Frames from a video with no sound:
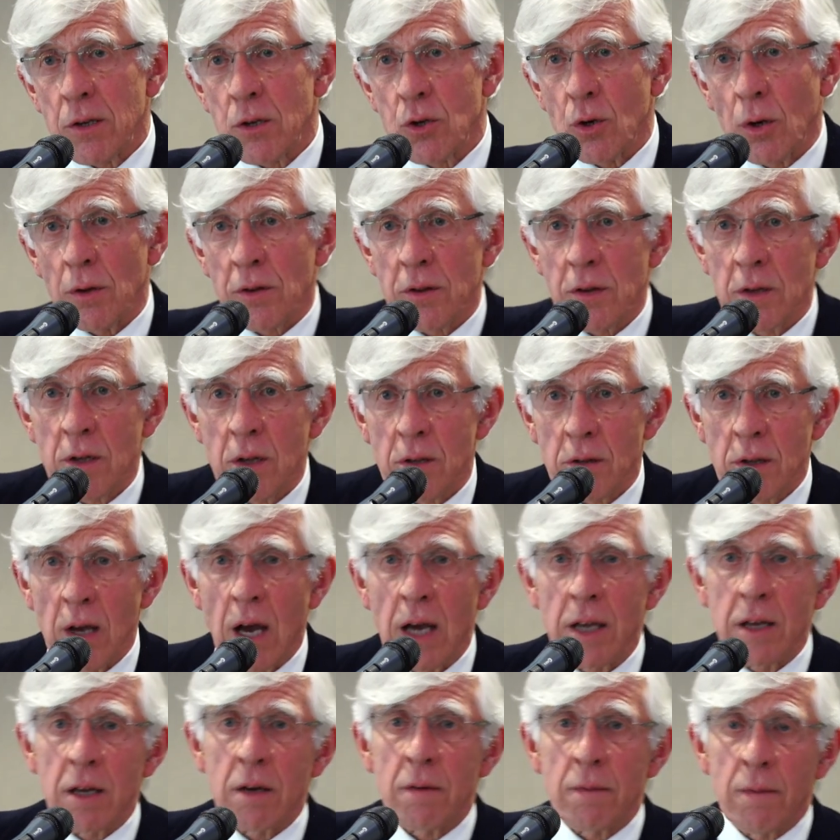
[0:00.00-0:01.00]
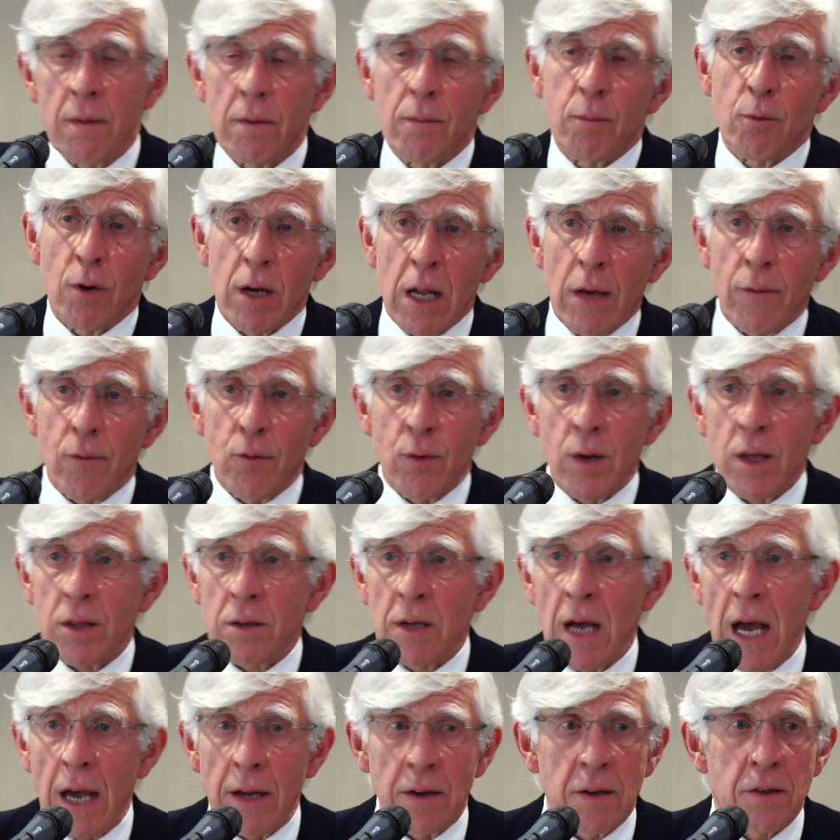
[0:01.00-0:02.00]
Johnson decided, for whatever reason,
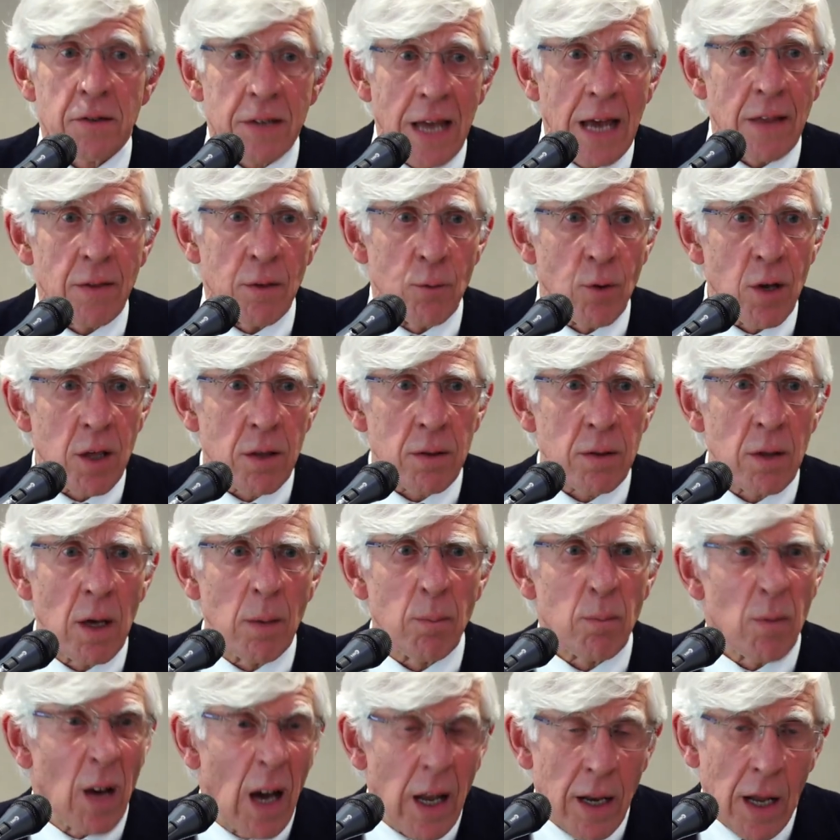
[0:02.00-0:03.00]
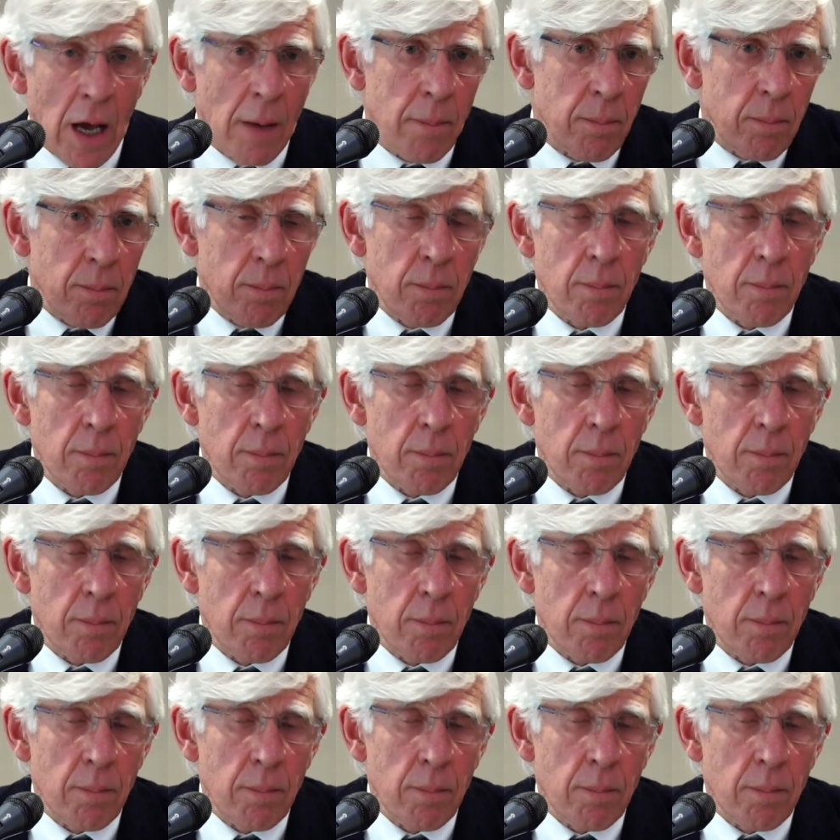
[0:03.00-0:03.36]
I understand the reasons, and